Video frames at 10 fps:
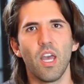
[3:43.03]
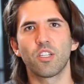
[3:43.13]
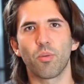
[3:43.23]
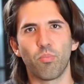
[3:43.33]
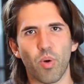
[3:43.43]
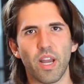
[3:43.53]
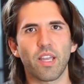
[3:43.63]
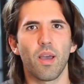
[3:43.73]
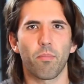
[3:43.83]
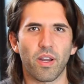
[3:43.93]
to
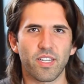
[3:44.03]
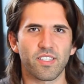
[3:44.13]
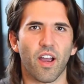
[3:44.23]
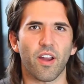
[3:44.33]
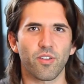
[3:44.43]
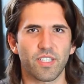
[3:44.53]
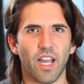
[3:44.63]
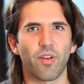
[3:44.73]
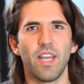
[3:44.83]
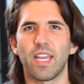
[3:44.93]
break my desire
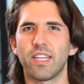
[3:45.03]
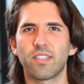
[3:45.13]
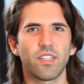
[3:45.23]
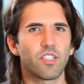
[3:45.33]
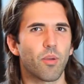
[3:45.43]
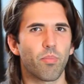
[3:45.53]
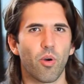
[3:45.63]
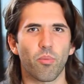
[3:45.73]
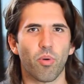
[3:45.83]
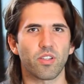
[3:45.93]
down into these
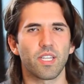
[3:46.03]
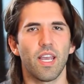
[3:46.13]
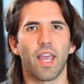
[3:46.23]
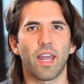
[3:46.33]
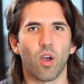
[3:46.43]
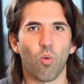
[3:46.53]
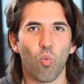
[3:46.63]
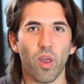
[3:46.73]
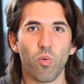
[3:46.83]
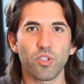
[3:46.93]
component parts. And what
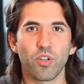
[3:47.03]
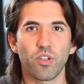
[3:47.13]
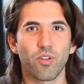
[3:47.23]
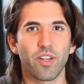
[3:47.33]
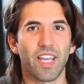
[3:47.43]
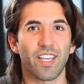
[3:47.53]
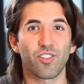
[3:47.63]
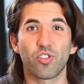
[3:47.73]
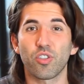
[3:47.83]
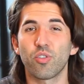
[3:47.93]
I want you to do today is
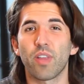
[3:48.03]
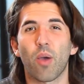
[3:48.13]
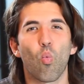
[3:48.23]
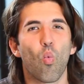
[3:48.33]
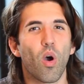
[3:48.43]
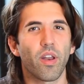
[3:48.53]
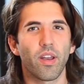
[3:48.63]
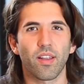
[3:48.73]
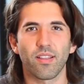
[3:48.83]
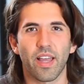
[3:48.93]
just do that one
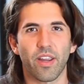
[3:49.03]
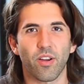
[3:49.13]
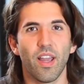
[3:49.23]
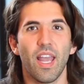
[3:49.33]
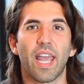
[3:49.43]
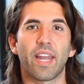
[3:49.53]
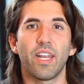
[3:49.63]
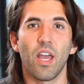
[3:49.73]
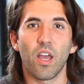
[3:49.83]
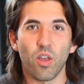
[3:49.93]
layer. And
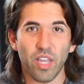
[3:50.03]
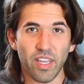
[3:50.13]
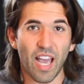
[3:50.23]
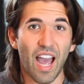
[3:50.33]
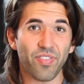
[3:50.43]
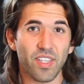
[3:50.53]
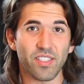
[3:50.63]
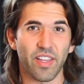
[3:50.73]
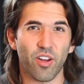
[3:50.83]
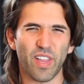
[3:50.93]
at this
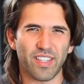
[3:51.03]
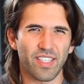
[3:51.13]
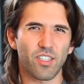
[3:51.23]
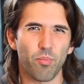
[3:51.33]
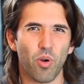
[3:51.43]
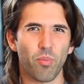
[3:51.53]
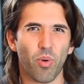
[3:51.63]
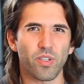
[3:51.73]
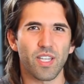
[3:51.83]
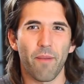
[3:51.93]
layer, like these component parts,